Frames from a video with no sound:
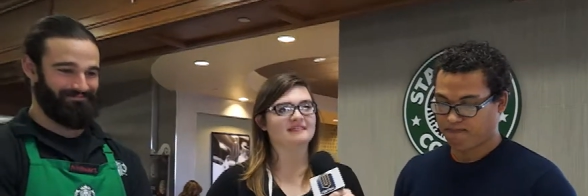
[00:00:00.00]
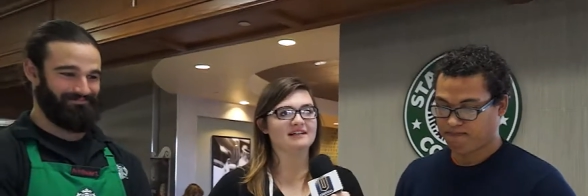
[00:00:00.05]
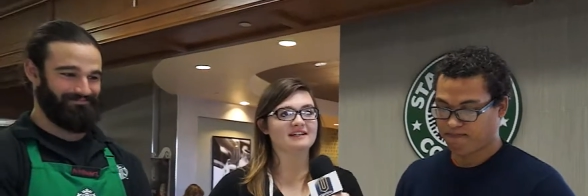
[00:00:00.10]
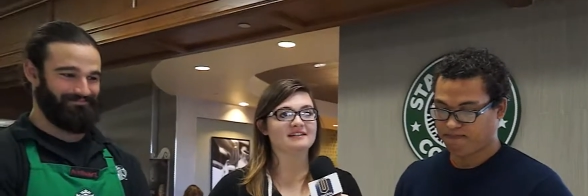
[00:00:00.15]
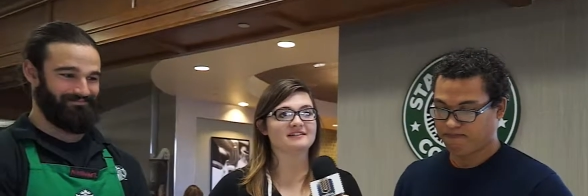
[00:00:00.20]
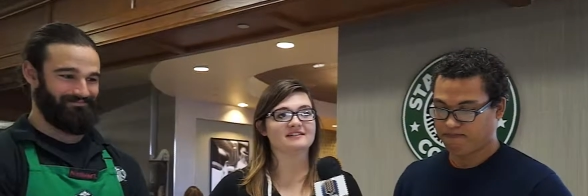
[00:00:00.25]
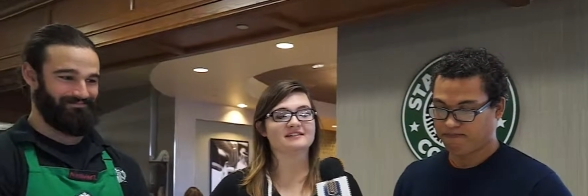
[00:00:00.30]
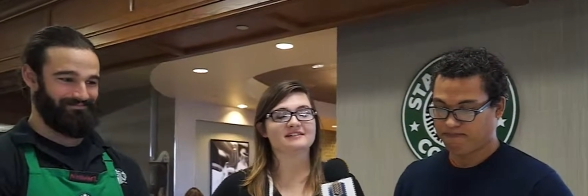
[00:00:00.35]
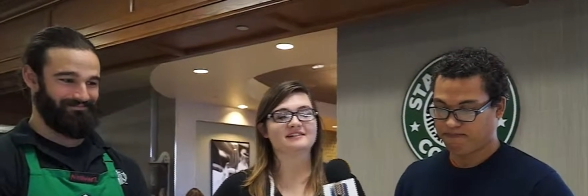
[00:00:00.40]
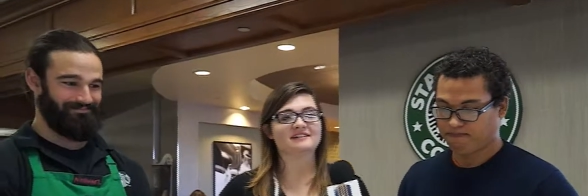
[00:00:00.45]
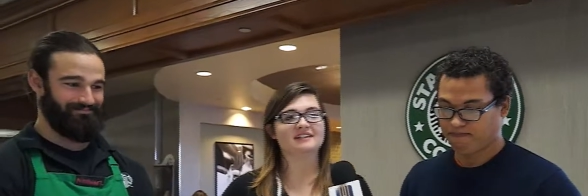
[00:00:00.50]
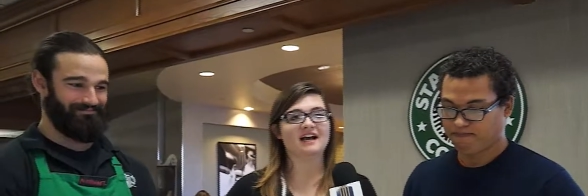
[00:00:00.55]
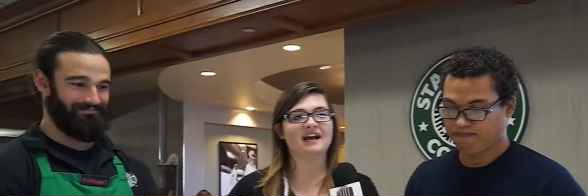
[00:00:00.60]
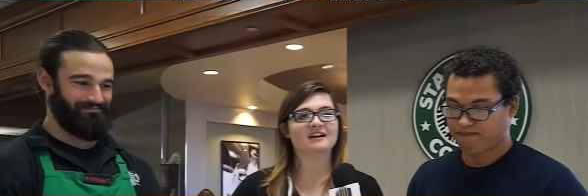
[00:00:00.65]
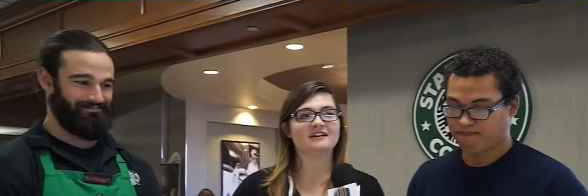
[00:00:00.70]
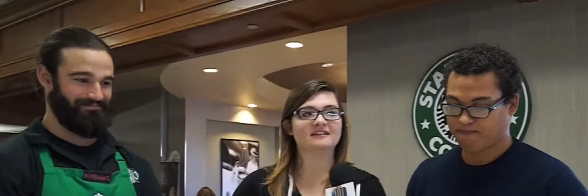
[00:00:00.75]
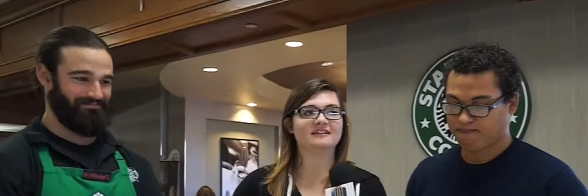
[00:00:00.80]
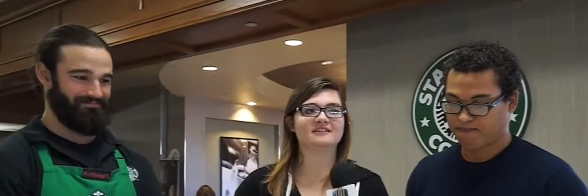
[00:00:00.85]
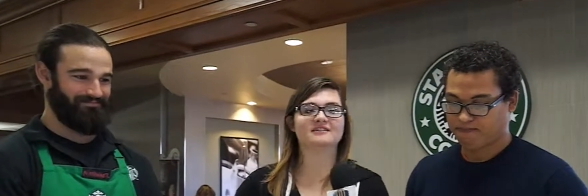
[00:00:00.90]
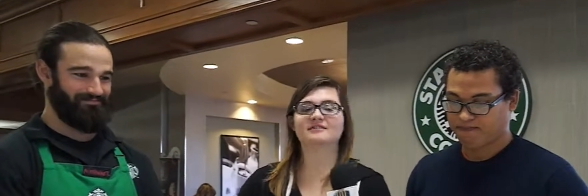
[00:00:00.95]
Speaker 1: That is
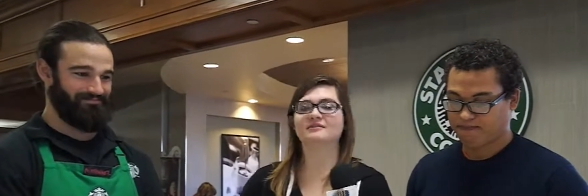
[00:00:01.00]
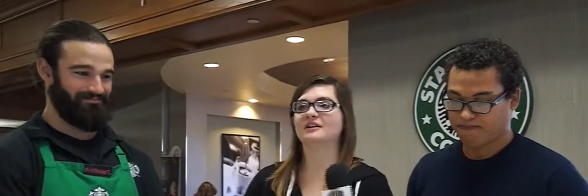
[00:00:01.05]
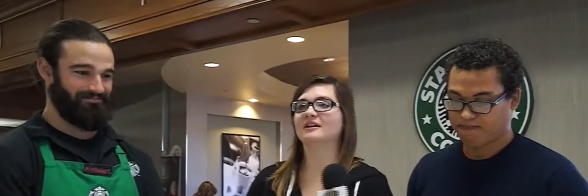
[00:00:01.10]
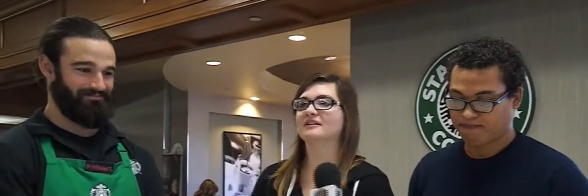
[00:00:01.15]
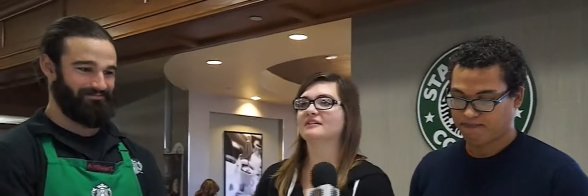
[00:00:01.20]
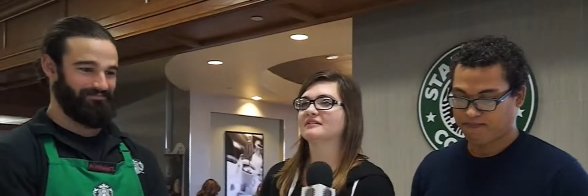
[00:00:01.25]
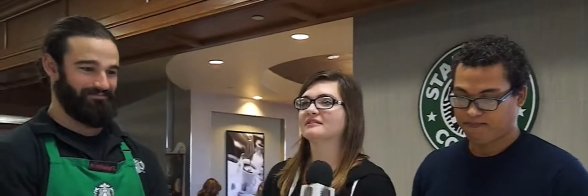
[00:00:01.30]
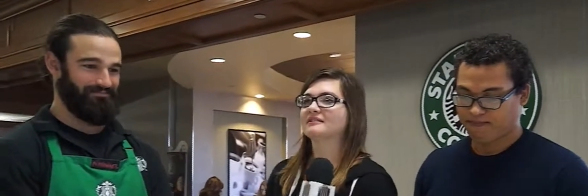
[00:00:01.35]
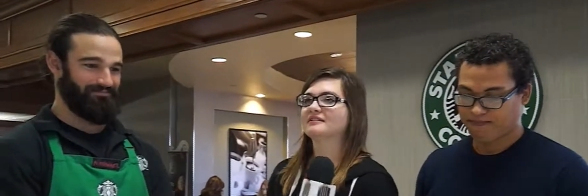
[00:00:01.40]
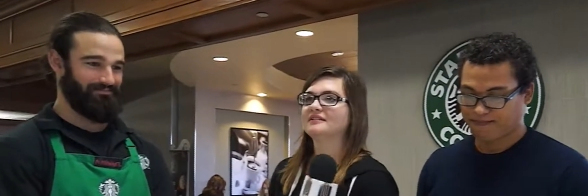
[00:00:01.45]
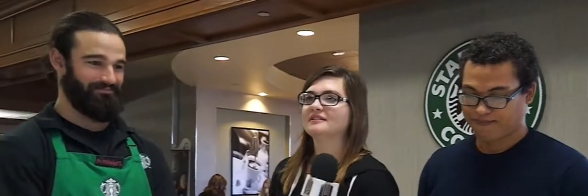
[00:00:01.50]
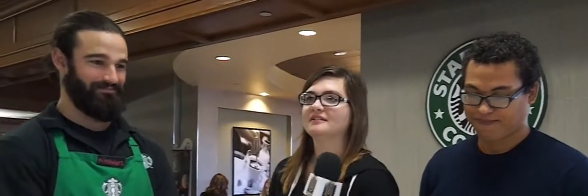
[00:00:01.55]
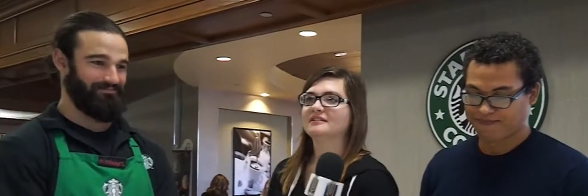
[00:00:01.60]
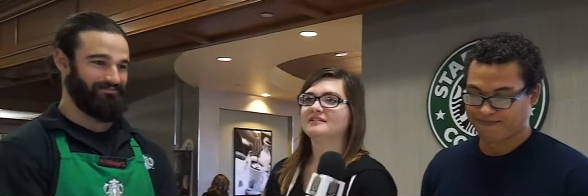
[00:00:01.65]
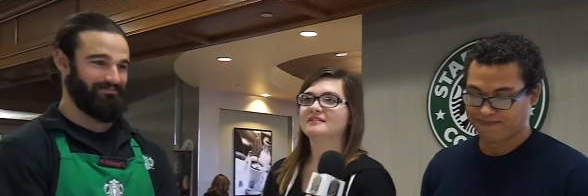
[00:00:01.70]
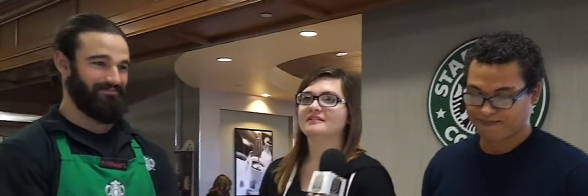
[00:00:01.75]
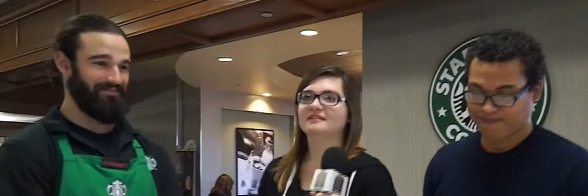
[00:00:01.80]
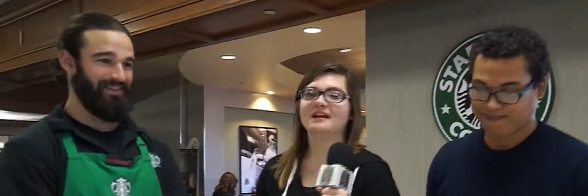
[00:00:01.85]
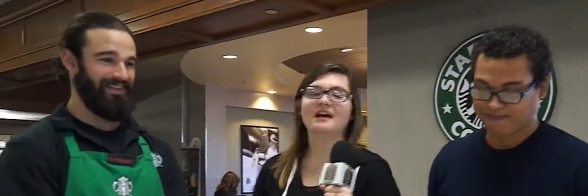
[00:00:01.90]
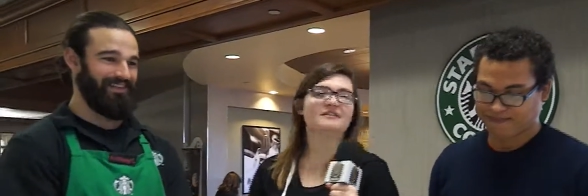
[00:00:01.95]
entirely too long.
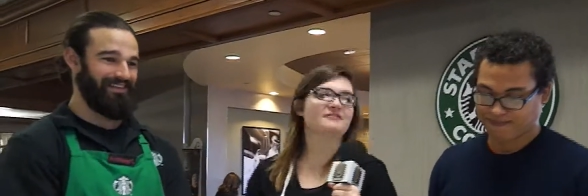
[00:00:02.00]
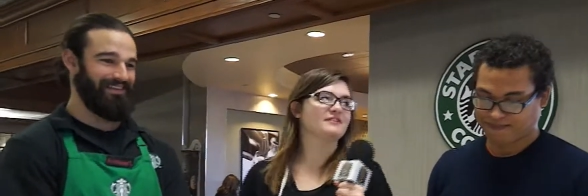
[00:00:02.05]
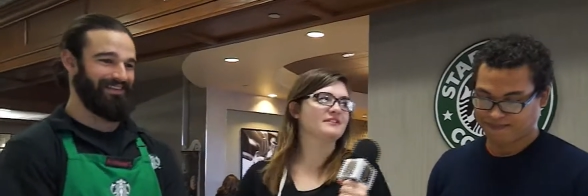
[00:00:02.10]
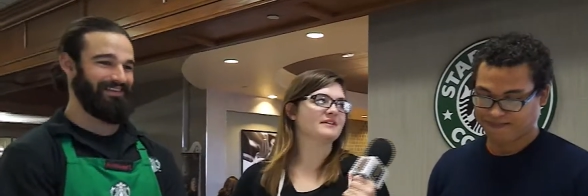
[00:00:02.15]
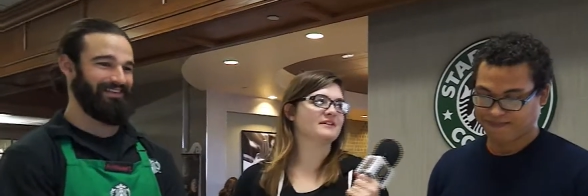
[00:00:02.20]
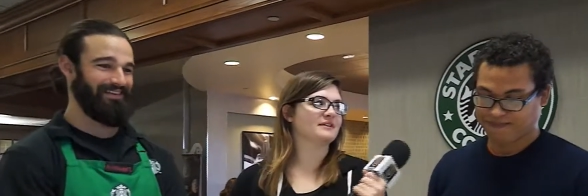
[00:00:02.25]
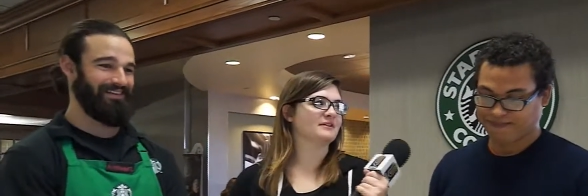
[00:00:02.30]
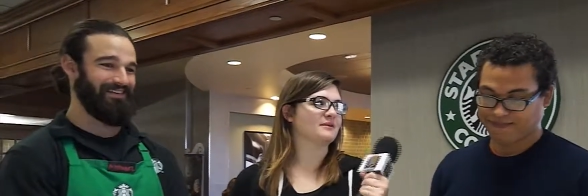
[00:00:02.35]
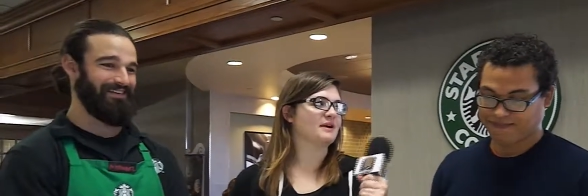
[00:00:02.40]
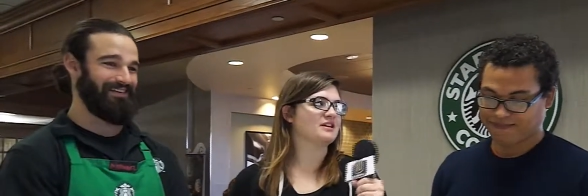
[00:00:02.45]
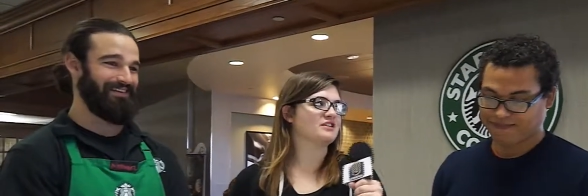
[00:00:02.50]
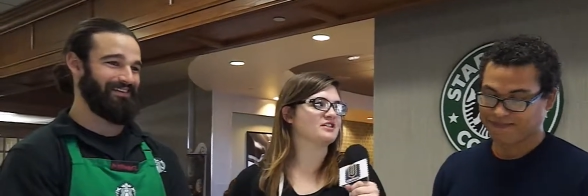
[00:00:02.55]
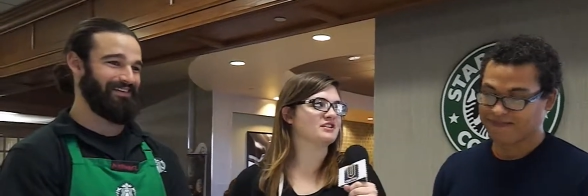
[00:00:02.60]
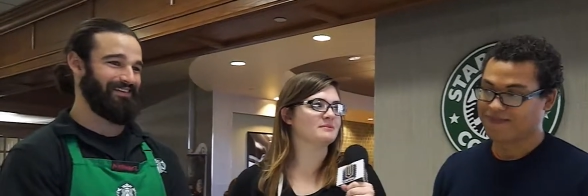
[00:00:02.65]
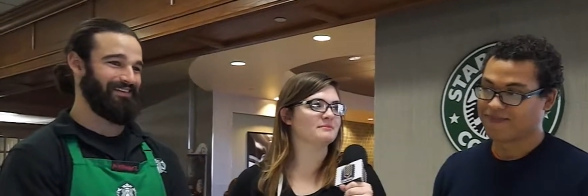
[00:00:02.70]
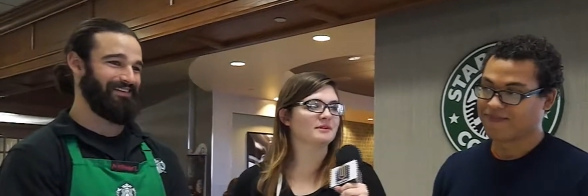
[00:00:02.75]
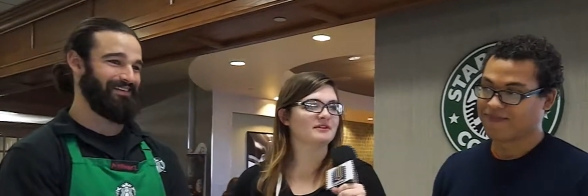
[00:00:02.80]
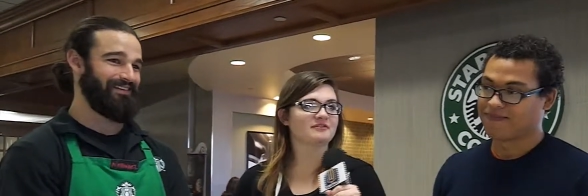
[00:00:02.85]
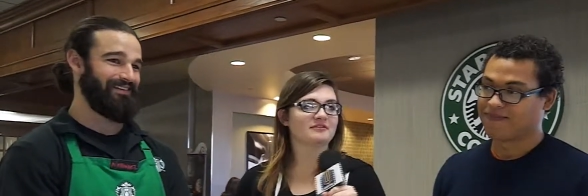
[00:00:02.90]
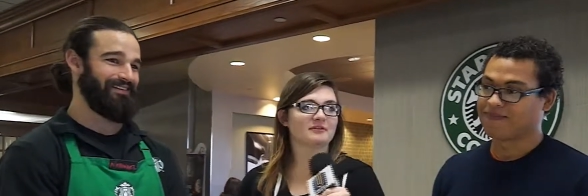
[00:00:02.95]
Not for the
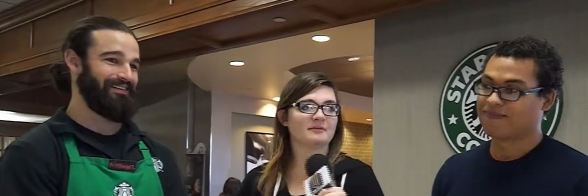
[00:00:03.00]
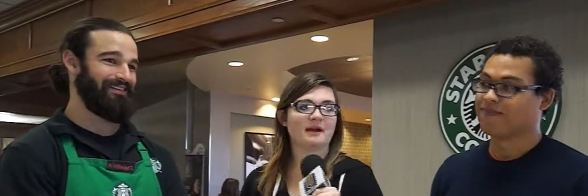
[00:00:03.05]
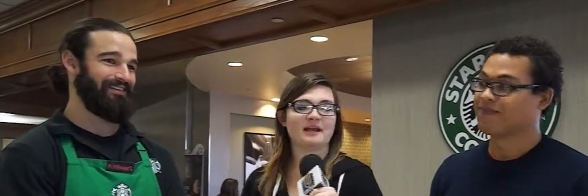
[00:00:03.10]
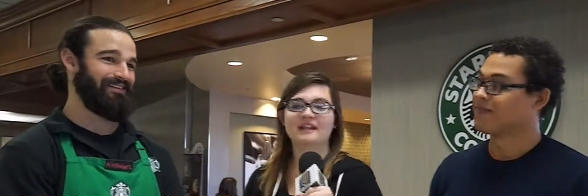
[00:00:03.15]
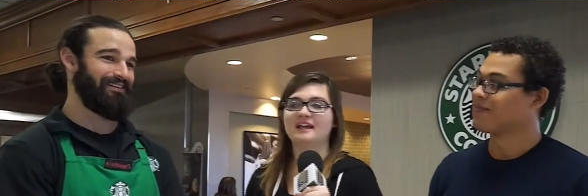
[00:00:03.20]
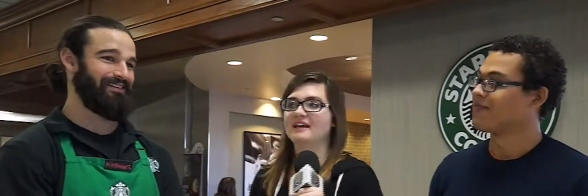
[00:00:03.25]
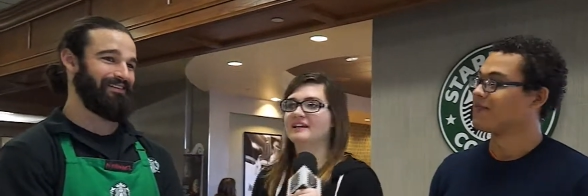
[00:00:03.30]
question, but for my